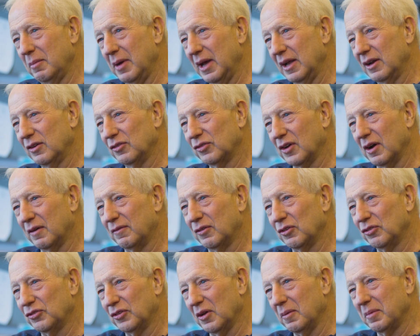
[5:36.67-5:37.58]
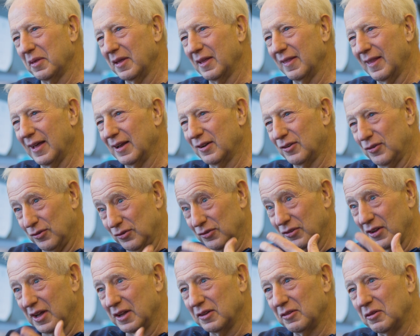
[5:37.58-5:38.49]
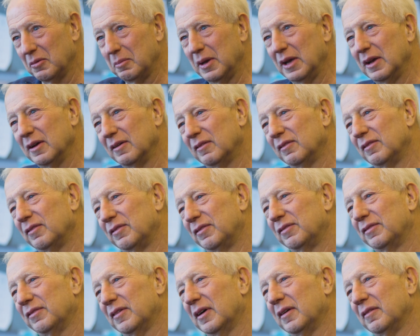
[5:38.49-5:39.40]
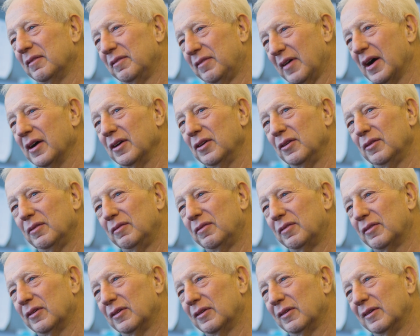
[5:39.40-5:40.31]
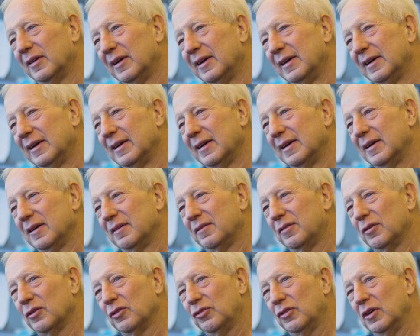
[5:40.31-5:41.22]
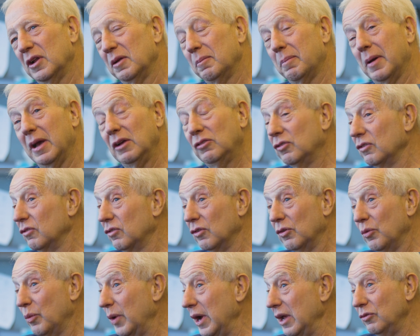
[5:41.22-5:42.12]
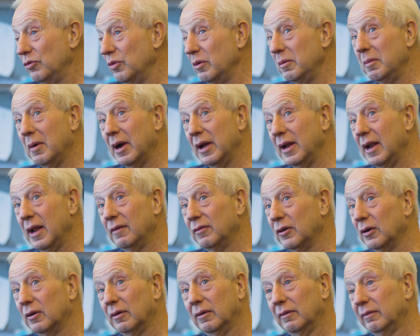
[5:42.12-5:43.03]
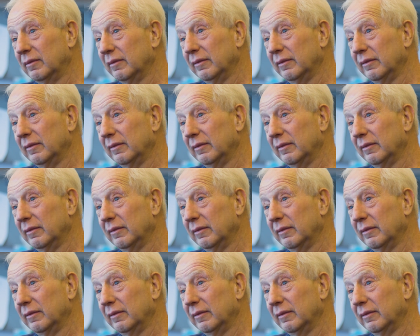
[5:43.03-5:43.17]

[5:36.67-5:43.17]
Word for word: you may discover something that turns out to be of, of value for, for treating patients in ways we might never